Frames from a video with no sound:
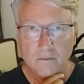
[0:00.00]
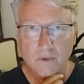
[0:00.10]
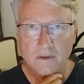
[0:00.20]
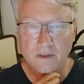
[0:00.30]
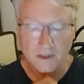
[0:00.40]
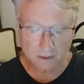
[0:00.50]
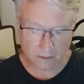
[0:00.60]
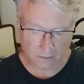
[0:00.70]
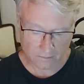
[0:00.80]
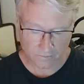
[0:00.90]

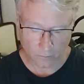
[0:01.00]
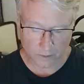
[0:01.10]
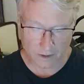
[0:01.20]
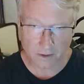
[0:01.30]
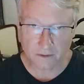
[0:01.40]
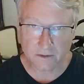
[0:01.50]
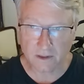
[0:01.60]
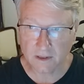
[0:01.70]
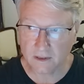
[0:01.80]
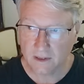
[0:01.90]
within 4 years.
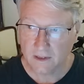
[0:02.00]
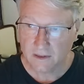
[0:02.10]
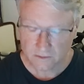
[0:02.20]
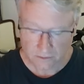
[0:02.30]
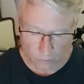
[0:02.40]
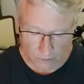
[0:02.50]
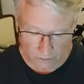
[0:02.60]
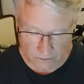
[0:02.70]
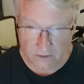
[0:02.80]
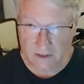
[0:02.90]
And so
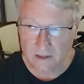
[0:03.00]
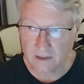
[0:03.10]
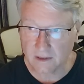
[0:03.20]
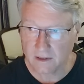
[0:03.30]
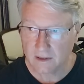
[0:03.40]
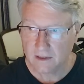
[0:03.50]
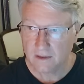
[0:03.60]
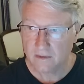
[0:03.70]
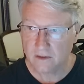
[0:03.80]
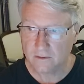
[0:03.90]
we'll see
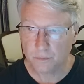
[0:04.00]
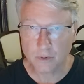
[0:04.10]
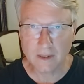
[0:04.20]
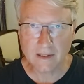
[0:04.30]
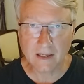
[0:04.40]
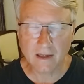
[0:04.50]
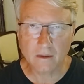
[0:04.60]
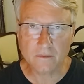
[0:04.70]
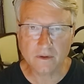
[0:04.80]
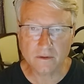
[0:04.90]
this played
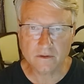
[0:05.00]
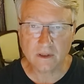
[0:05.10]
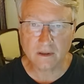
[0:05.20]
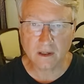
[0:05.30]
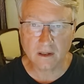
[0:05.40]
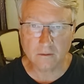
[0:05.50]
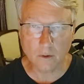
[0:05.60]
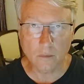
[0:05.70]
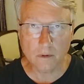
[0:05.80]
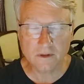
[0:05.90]
out. There's a
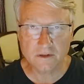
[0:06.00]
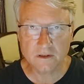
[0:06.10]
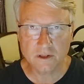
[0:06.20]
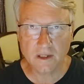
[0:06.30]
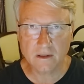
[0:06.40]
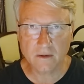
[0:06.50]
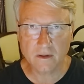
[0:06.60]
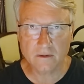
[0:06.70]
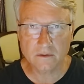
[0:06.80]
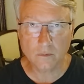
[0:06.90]
globalist agenda.
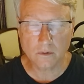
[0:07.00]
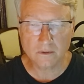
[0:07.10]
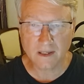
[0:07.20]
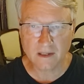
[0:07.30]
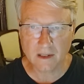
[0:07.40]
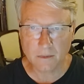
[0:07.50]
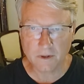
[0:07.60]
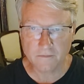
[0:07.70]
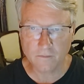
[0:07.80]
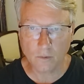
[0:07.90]
There's the World
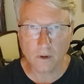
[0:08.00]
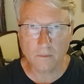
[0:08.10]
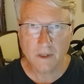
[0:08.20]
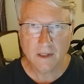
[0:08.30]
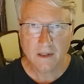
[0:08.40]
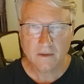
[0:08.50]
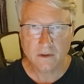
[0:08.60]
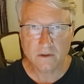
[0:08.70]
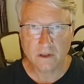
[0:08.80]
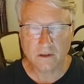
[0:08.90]
Economic Forum.
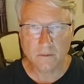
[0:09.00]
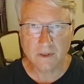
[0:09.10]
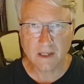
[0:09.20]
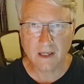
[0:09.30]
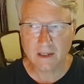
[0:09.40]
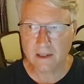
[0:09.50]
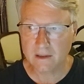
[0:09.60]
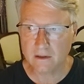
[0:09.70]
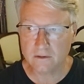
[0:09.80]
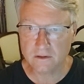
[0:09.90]
There's
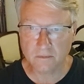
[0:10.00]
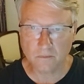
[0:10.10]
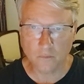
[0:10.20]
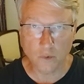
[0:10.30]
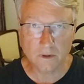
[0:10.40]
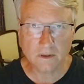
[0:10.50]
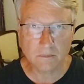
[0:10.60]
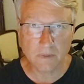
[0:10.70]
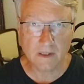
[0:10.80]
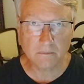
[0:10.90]
Illuminati. There's some
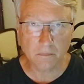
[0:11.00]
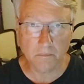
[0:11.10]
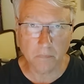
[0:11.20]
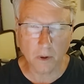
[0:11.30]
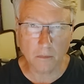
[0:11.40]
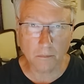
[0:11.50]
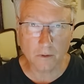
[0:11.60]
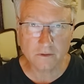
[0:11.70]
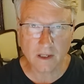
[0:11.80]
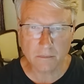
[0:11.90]
really big
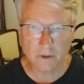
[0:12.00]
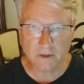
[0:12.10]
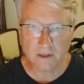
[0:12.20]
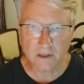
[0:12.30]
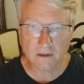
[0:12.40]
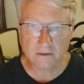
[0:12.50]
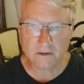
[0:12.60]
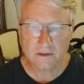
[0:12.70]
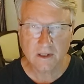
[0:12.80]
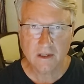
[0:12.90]
multi-billionaires